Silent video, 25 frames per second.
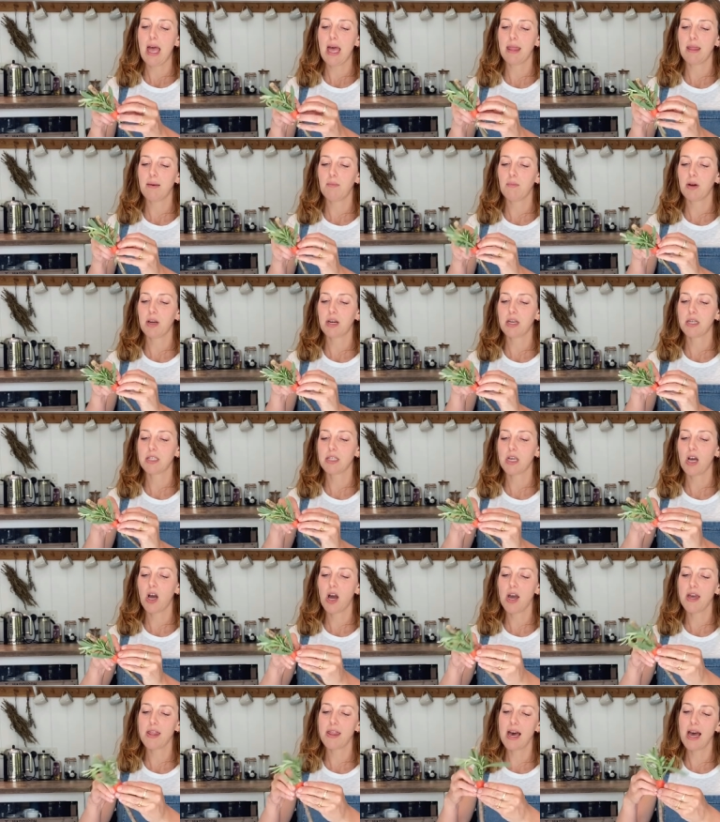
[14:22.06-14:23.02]
And then we're going to
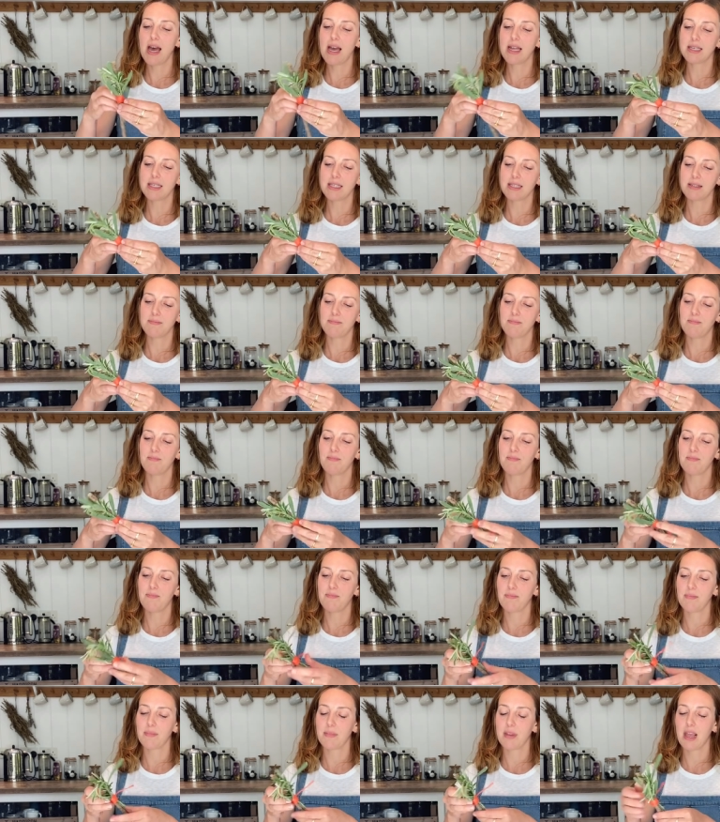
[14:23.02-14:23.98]
tie that.
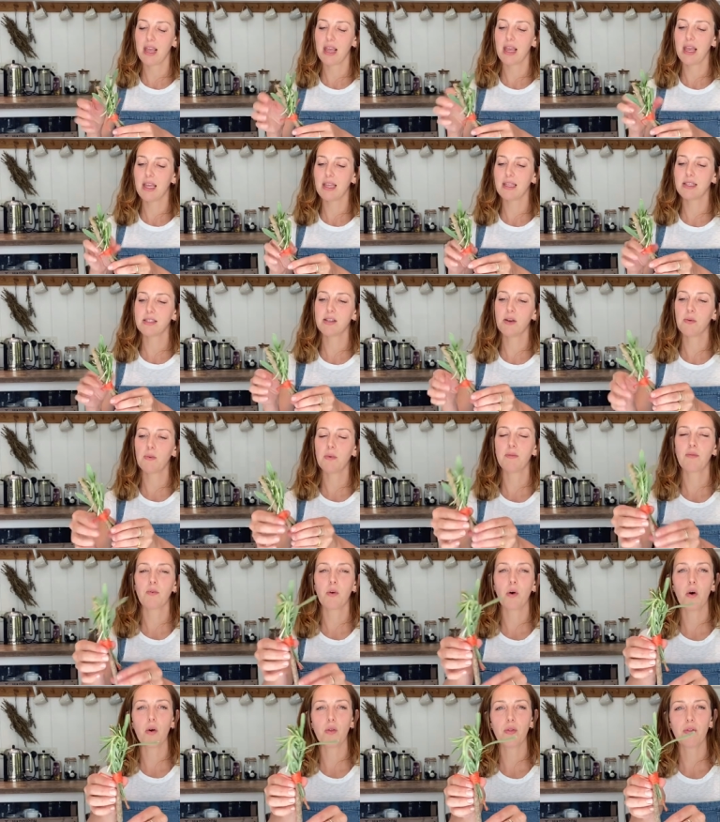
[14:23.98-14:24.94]
So
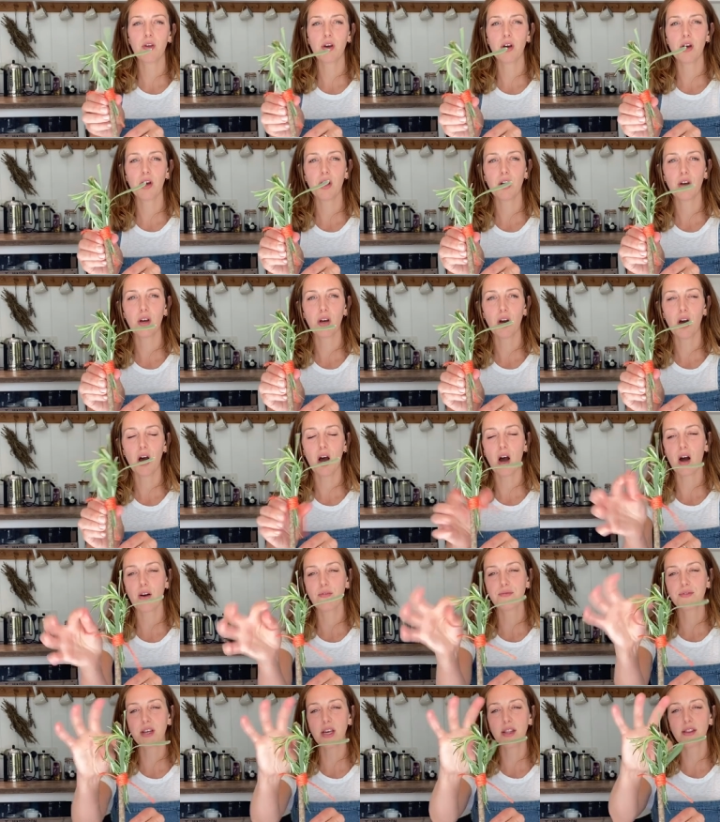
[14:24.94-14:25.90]
we've got the,
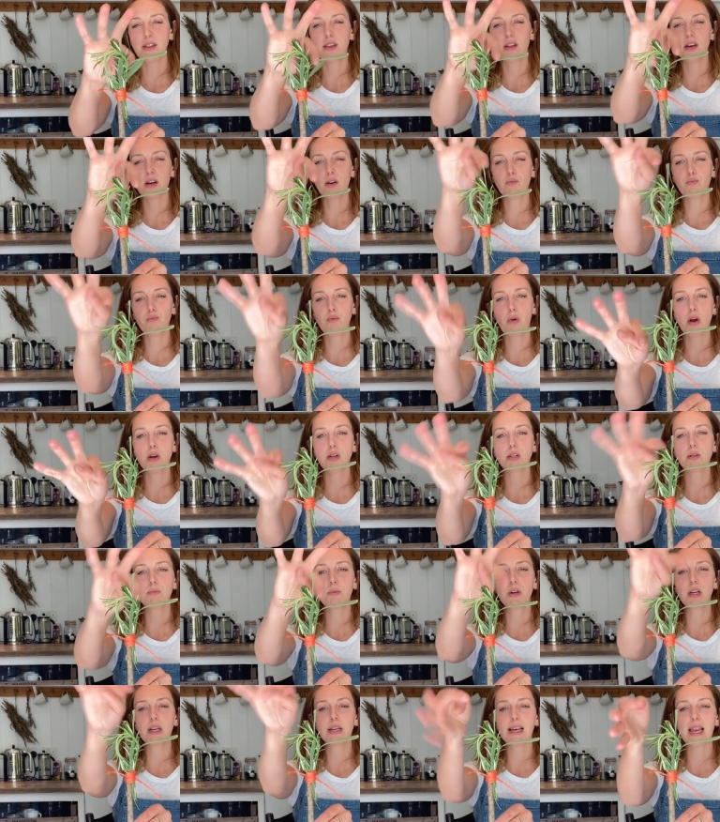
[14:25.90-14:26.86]
I've done the
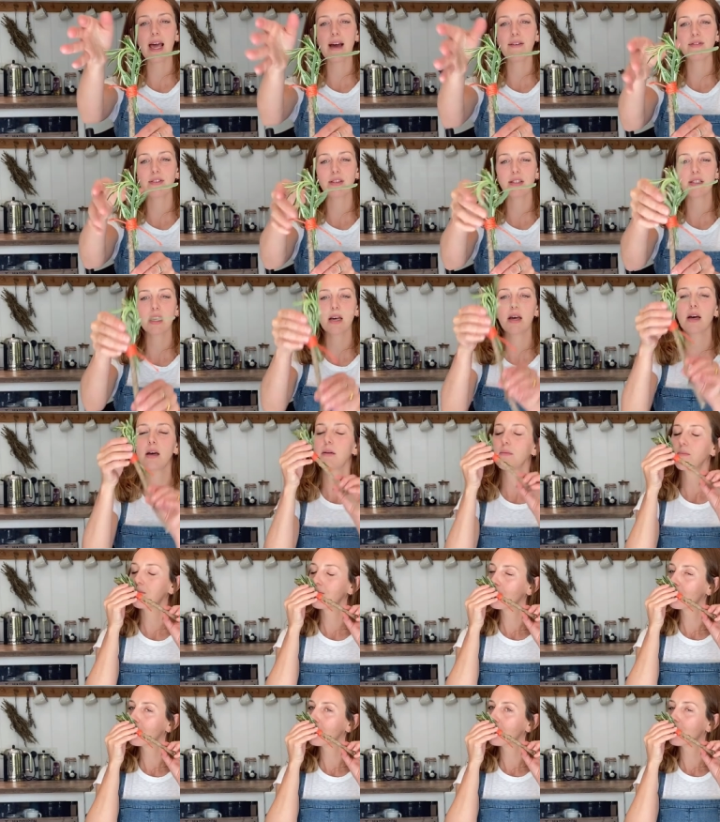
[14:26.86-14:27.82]
rosemary and lavender.
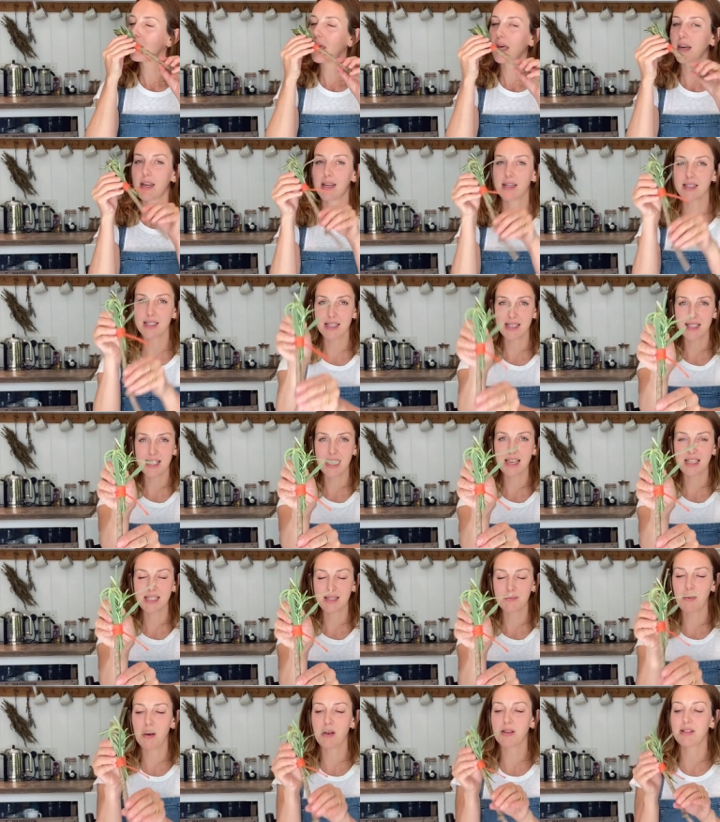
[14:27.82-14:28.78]
And as I
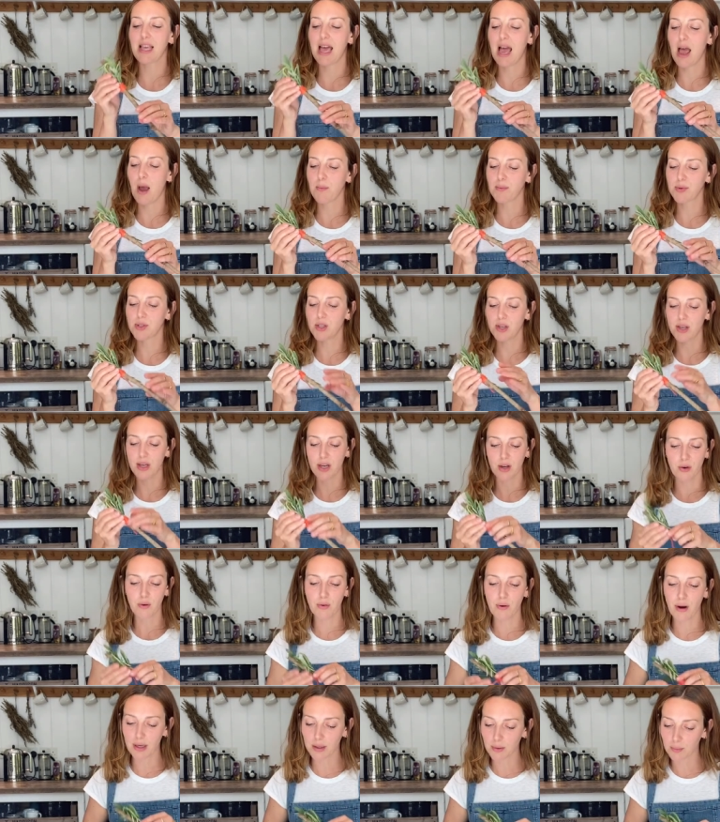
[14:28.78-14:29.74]
said, it smells absolutely
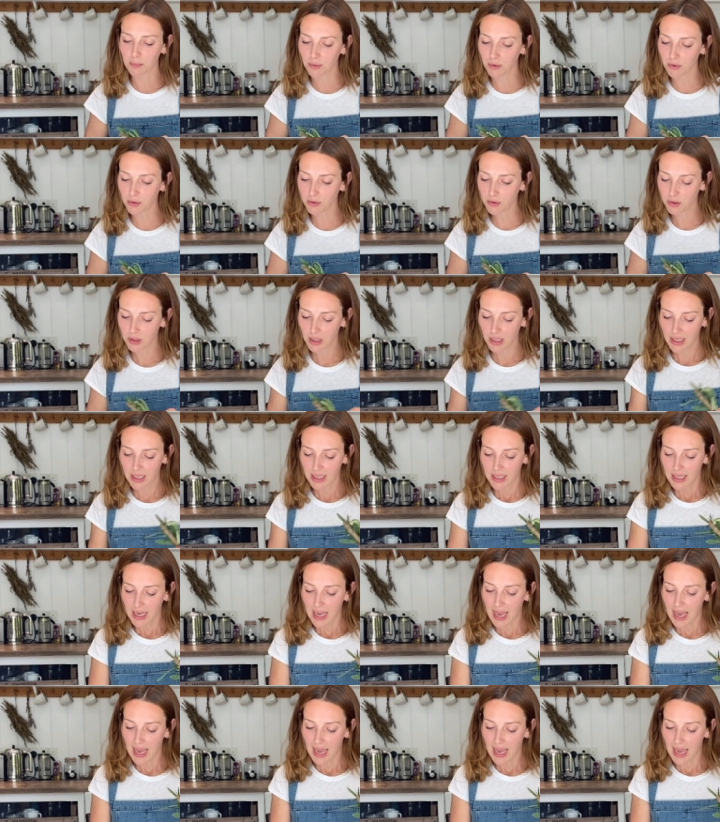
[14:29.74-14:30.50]
incredible.